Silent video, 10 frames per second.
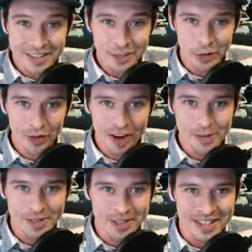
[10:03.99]
That's
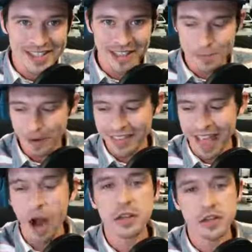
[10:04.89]
incredible, dude.
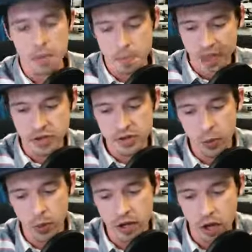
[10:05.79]
Celebrate that. How are you, Matt,
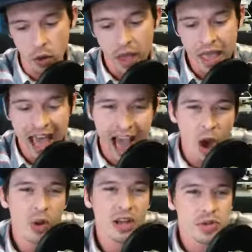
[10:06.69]
here's what I want to know.
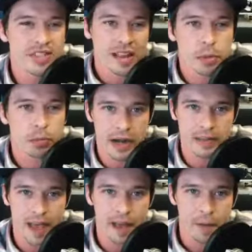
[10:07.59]
How are you
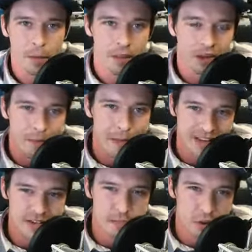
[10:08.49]
celebrating that? Look,
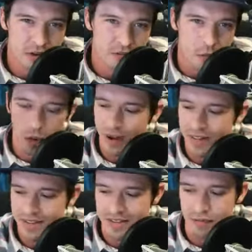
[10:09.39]
Matt just booked 4
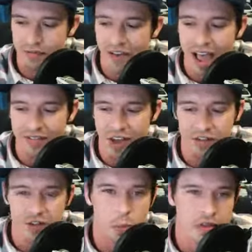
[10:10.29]
weddings. He said 5
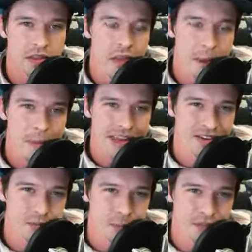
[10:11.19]
now this month.
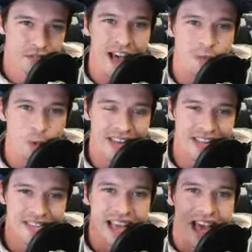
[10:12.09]
Matt, you just booked 5
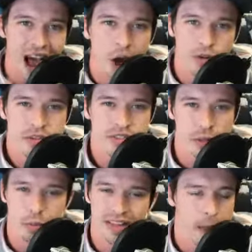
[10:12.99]
weddings. How are you
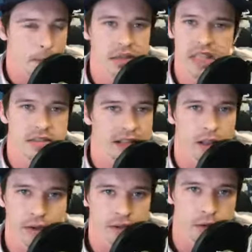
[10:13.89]
celebrating that? Please
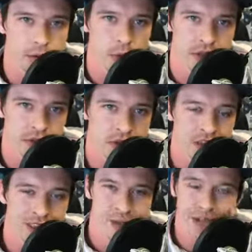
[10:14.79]
celebrate those
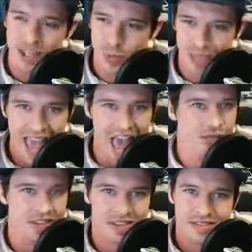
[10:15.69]
wins. You guys, we
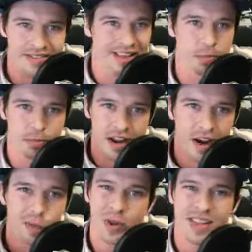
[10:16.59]
have to
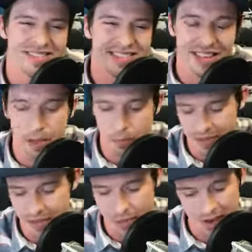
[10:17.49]
celebrate our wins.
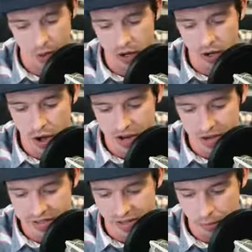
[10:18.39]
Celebrate that, Matt. I want to know
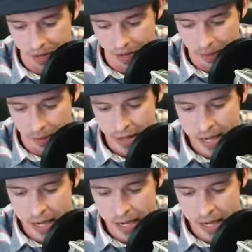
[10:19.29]
how you're celebrating it.